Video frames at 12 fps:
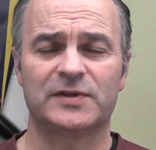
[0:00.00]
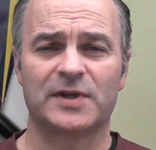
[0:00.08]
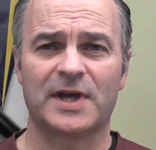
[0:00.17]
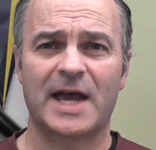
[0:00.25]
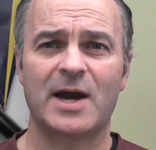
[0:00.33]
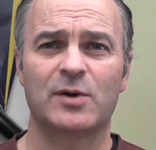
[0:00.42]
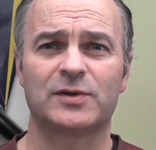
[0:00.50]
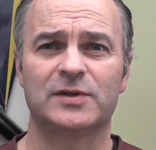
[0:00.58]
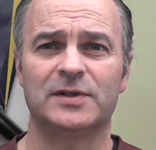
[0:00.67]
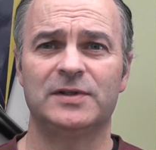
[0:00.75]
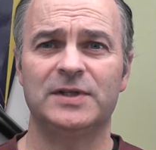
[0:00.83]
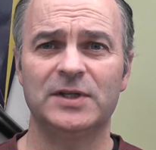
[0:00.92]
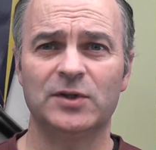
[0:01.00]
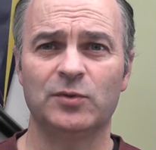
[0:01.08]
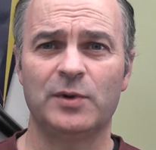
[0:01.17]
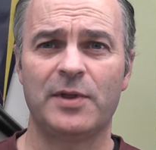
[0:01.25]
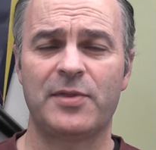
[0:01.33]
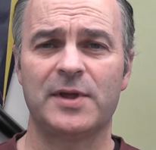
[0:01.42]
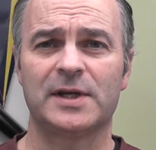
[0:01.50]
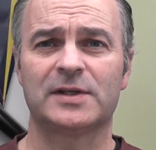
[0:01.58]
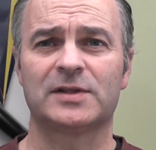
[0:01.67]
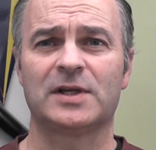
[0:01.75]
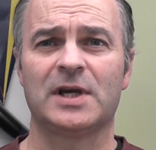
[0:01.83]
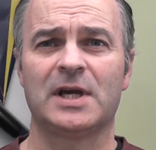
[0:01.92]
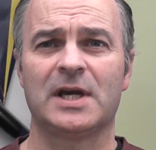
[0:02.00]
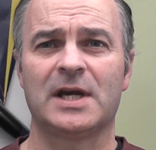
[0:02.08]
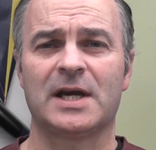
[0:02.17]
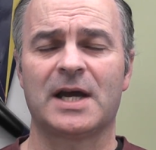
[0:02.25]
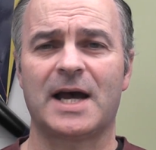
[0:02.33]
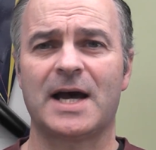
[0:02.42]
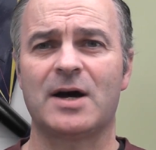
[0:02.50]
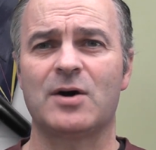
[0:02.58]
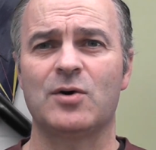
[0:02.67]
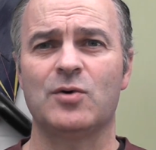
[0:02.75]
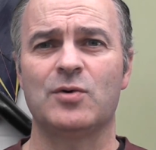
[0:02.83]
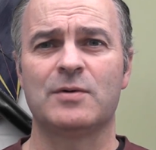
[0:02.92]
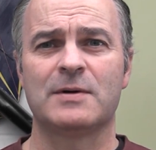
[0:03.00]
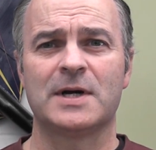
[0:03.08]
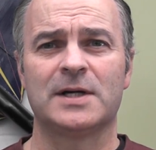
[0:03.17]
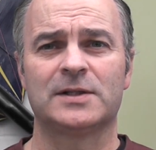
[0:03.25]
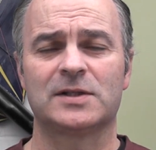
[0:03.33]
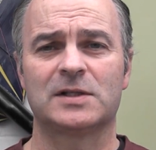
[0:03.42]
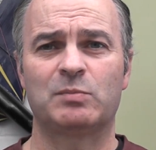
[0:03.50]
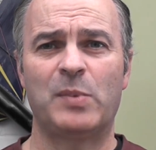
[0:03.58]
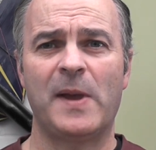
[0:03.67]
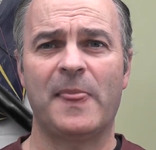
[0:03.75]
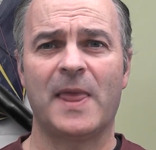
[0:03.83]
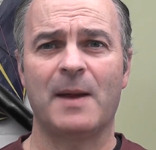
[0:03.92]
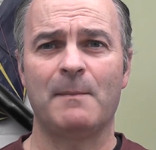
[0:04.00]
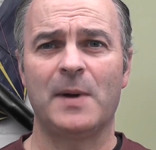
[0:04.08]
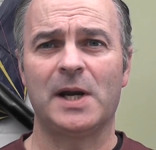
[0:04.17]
to how to deal with things, how to spend that